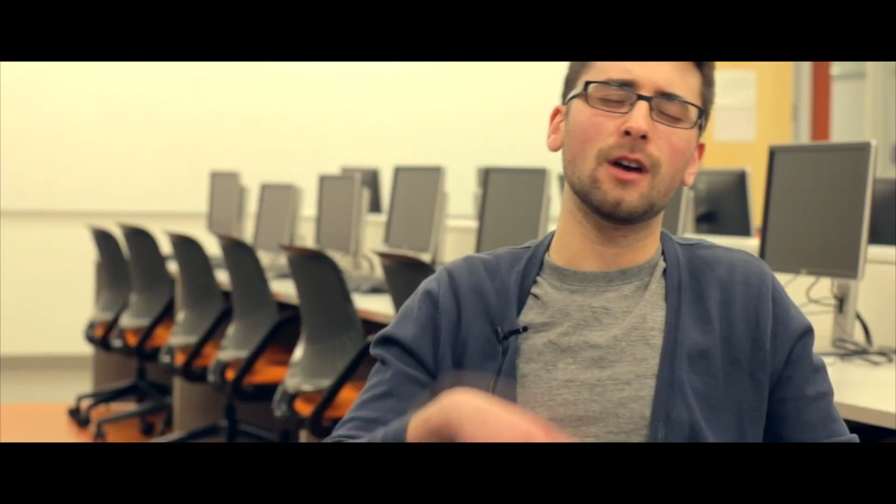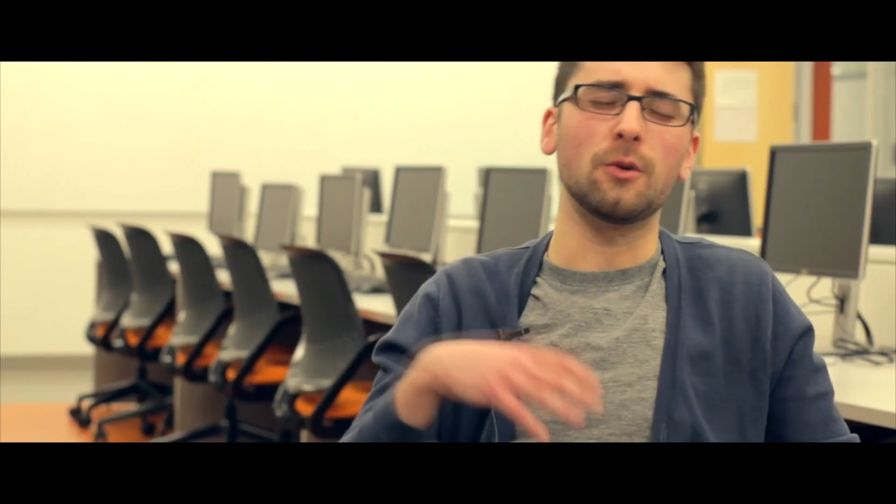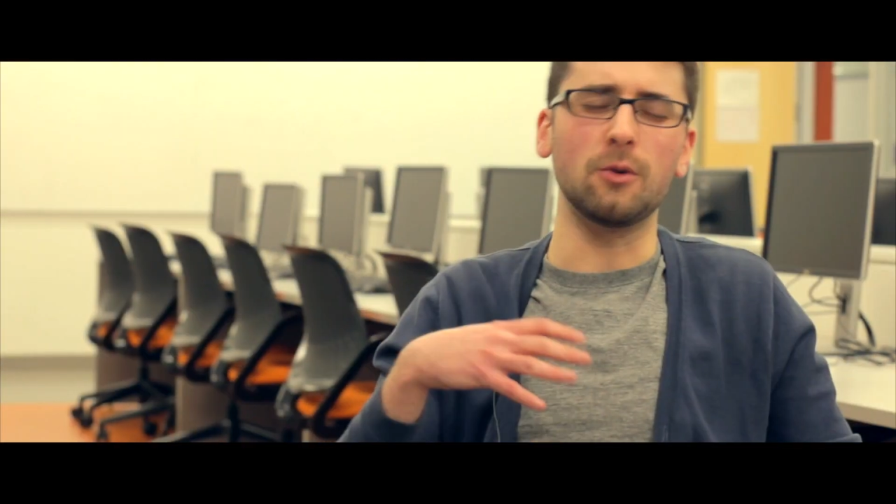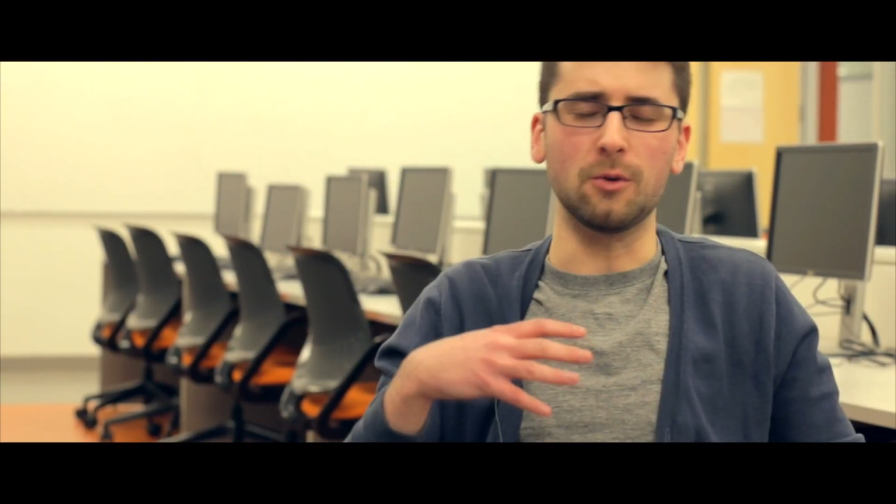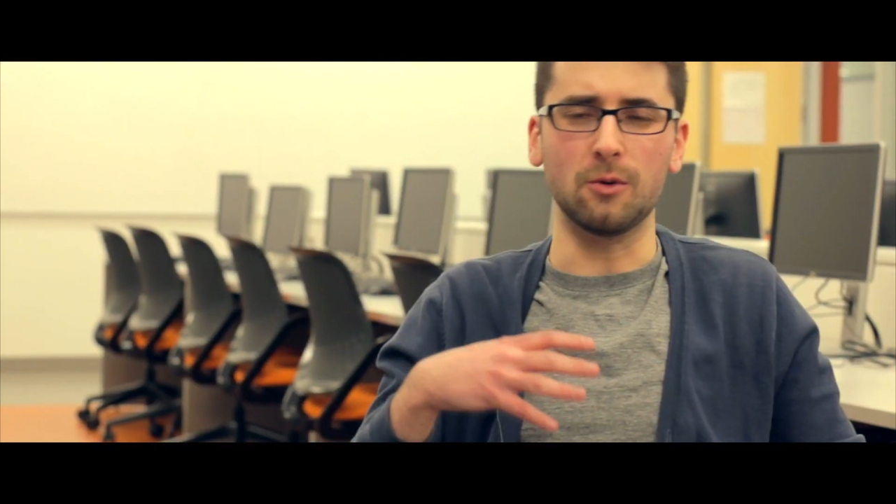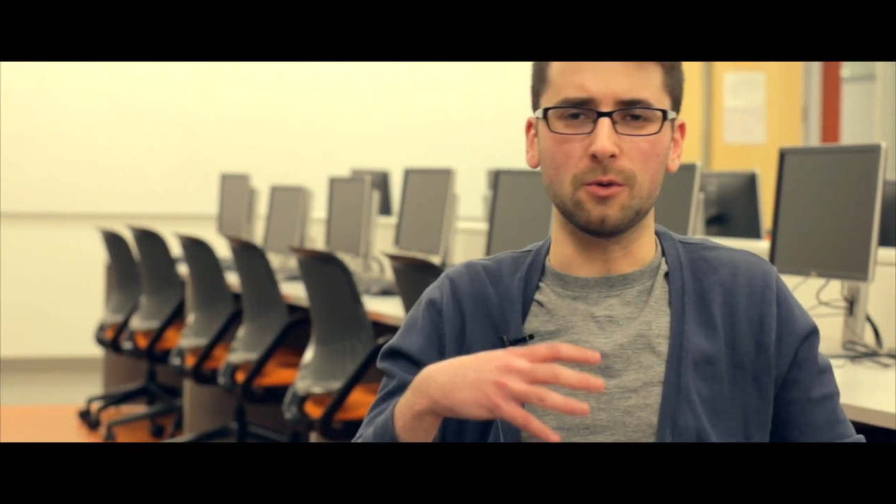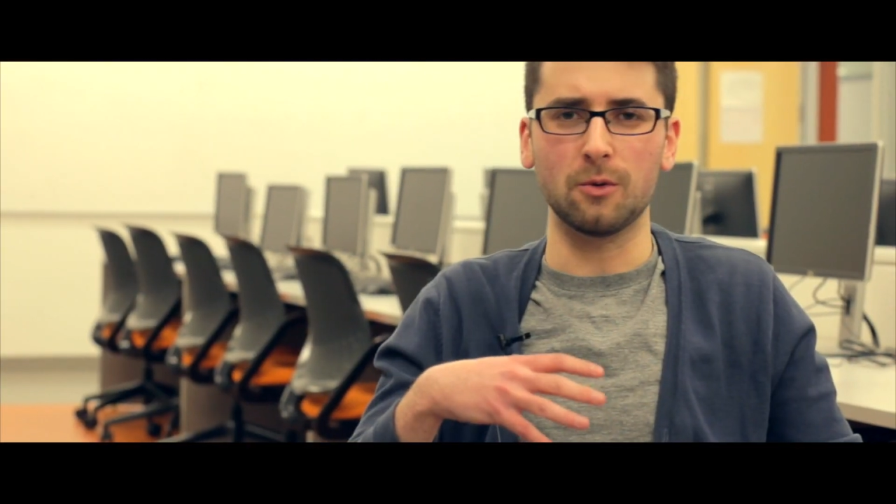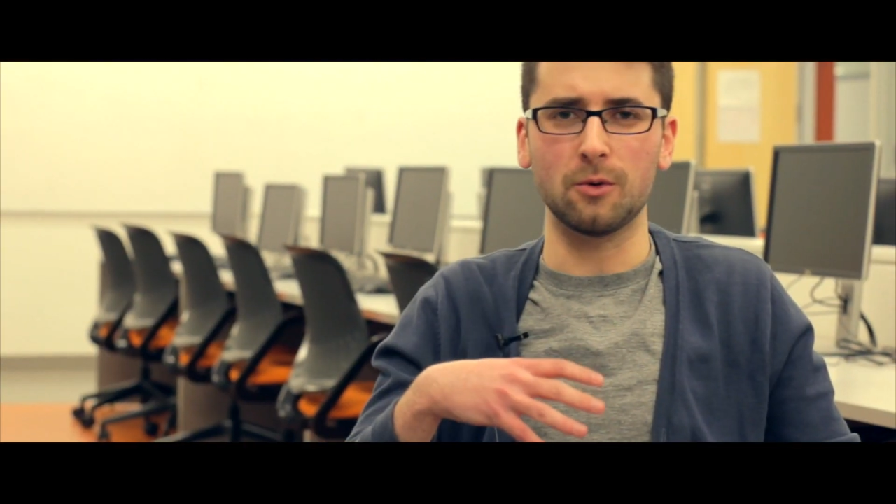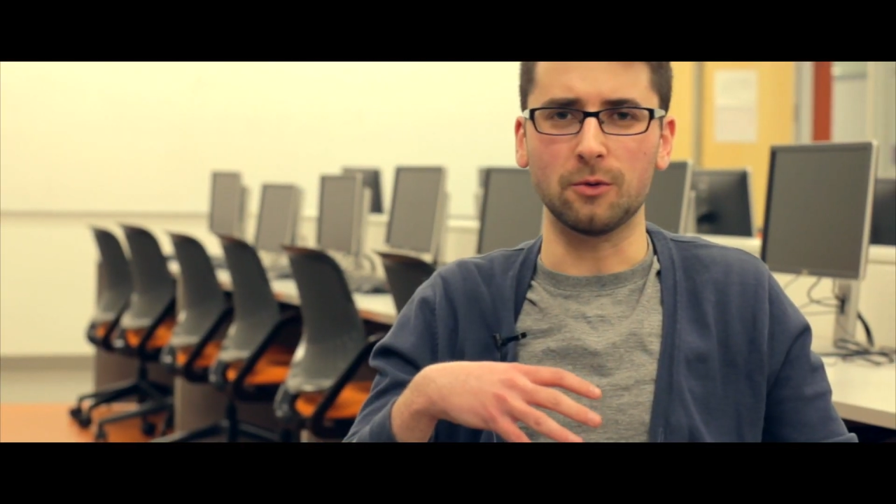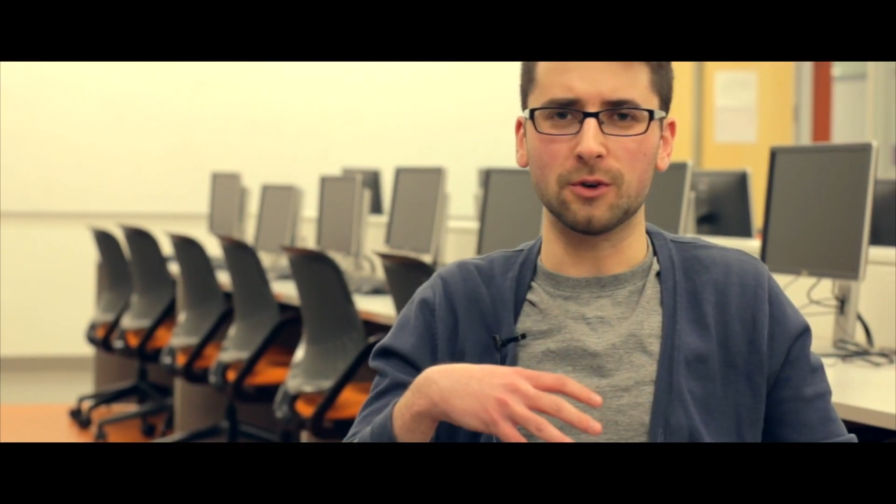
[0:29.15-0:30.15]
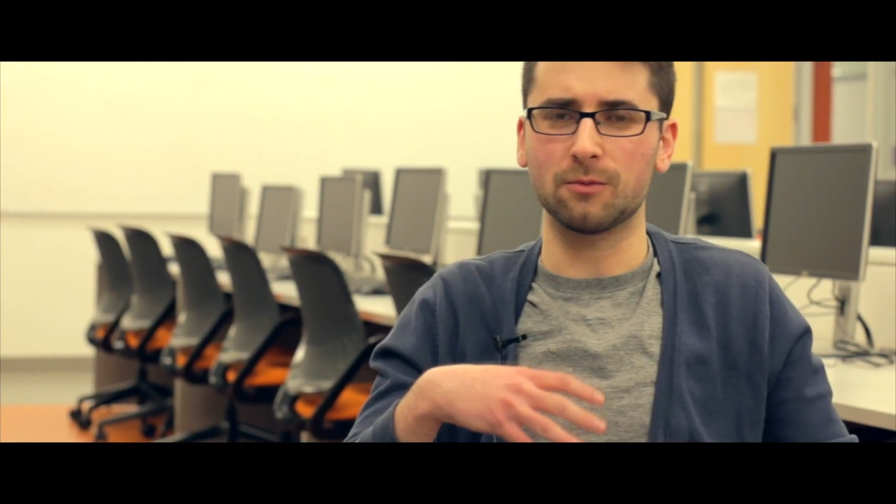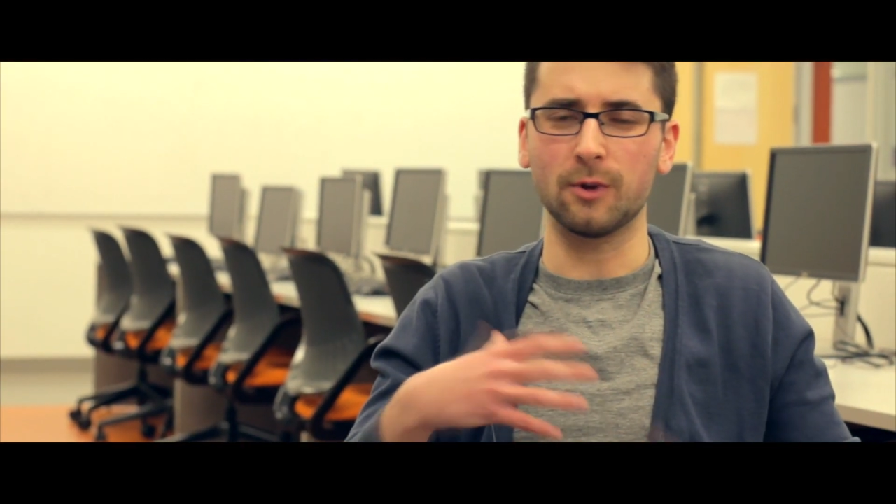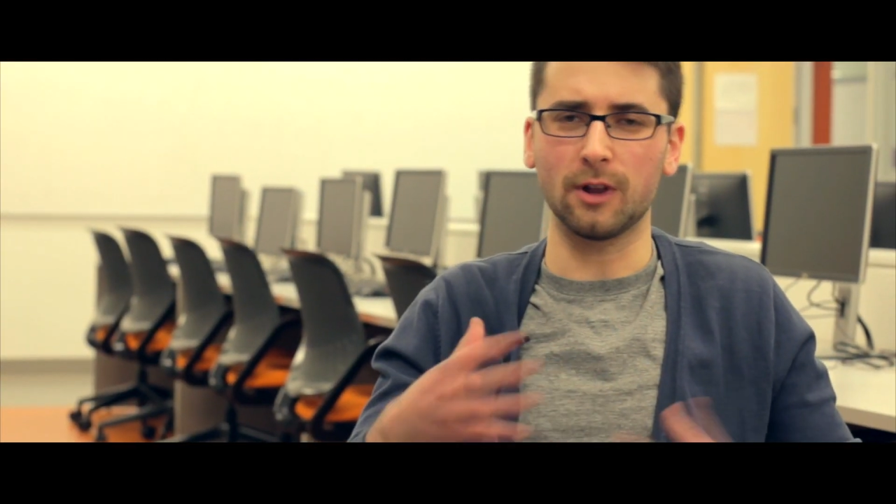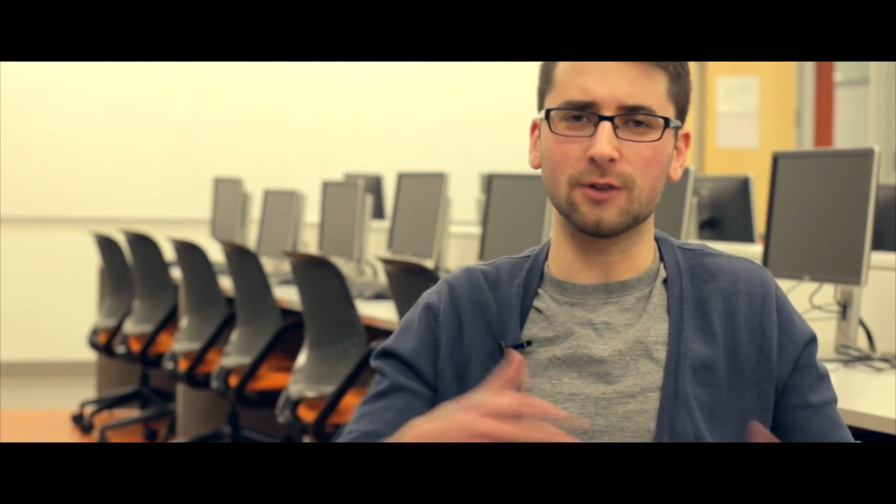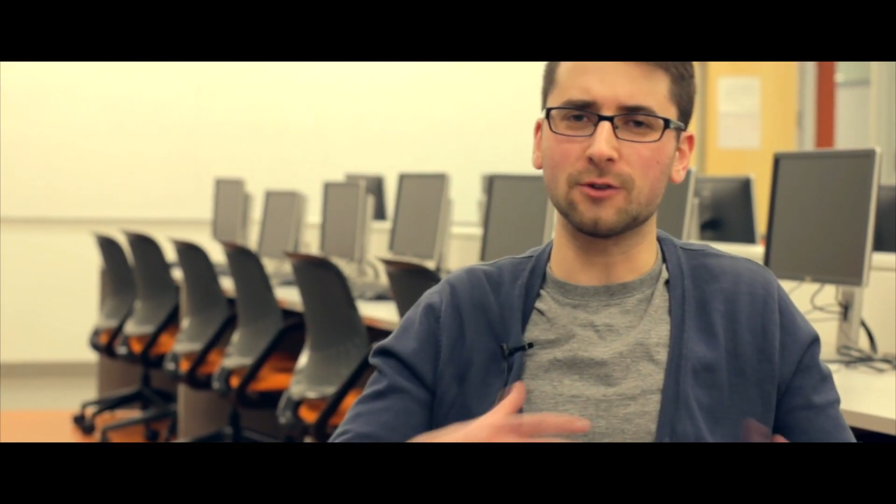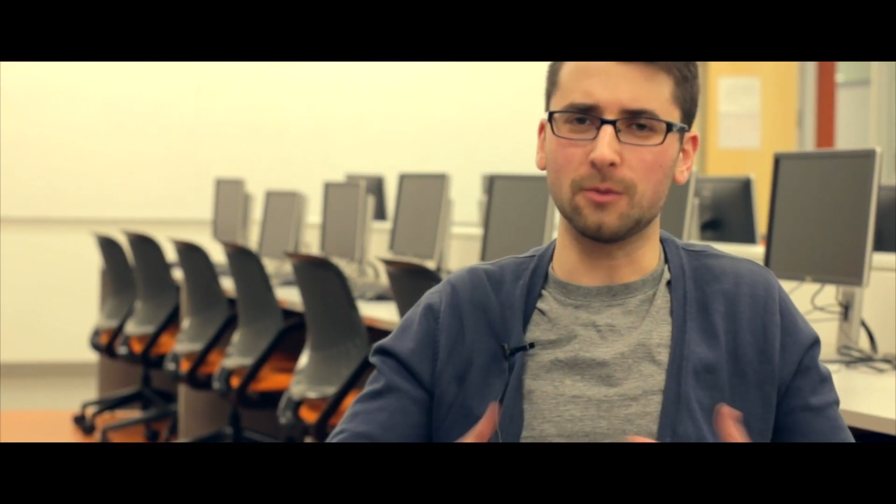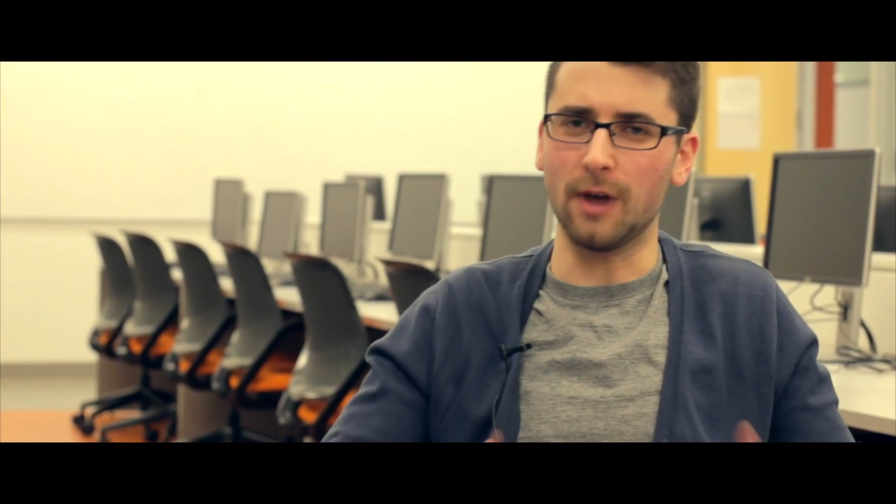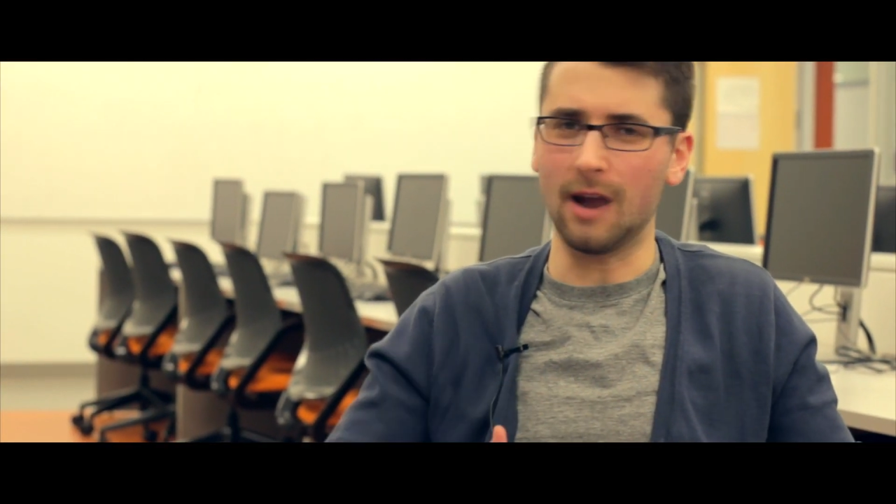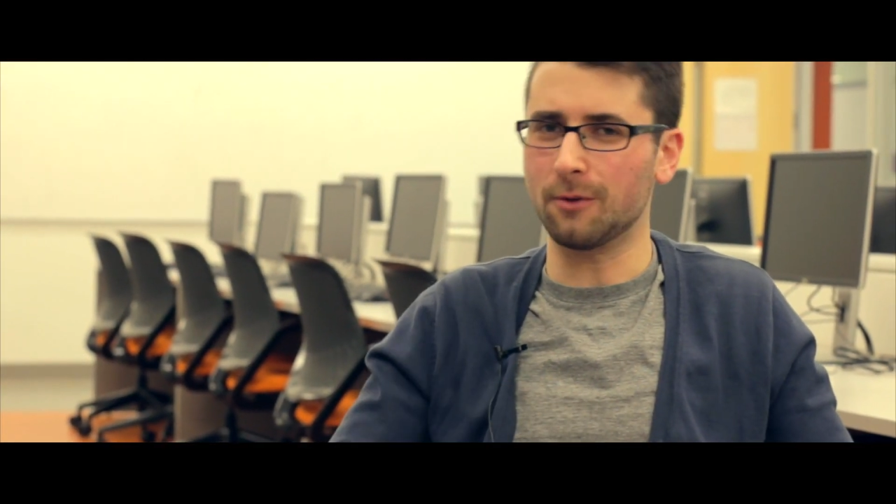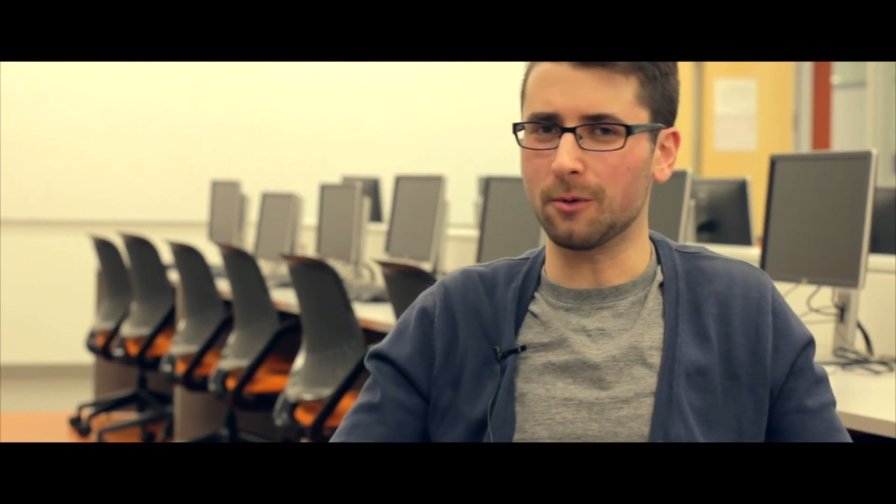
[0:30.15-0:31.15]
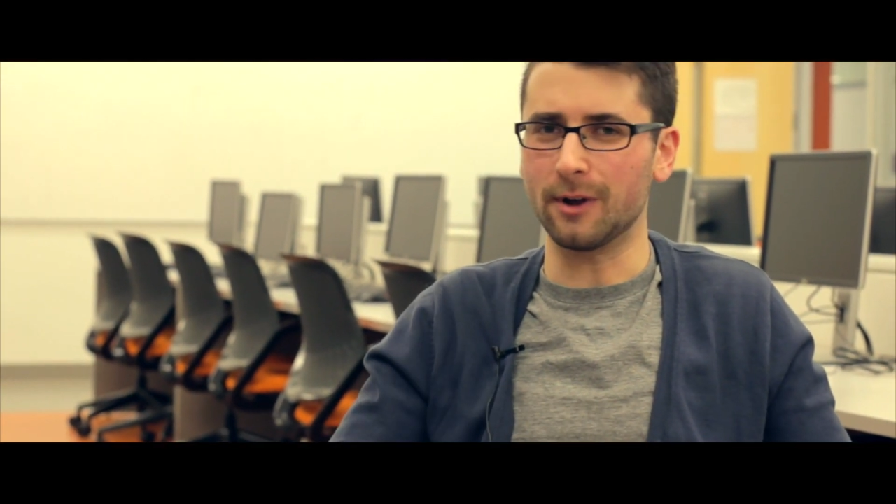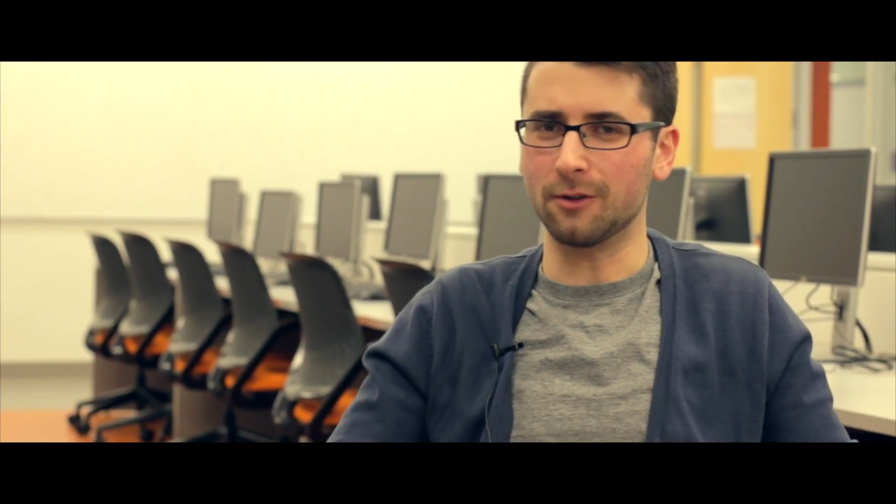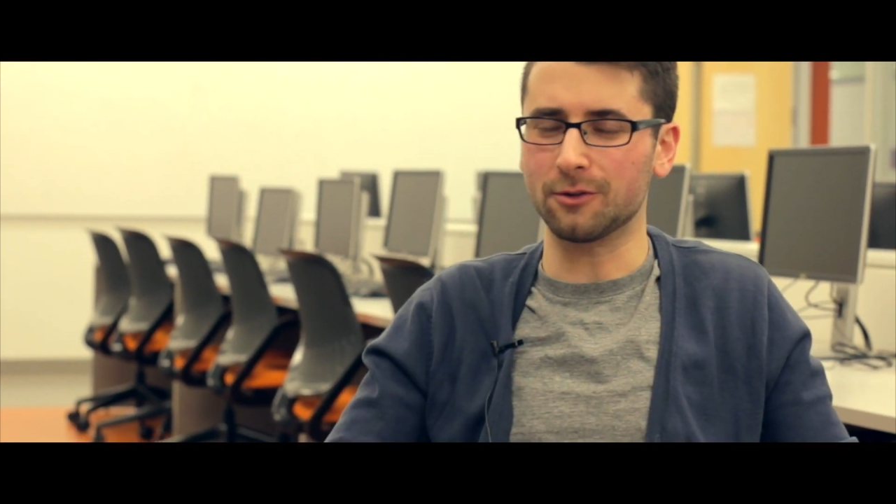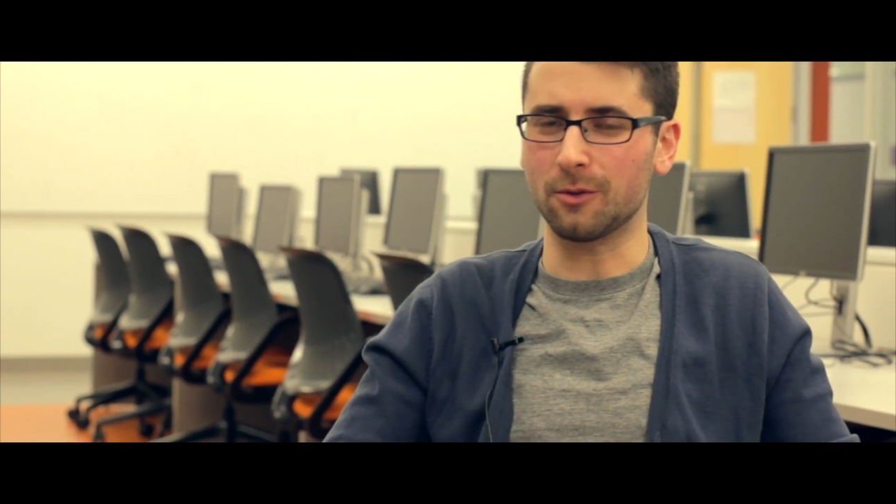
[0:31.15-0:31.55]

who just really assumed that everyone else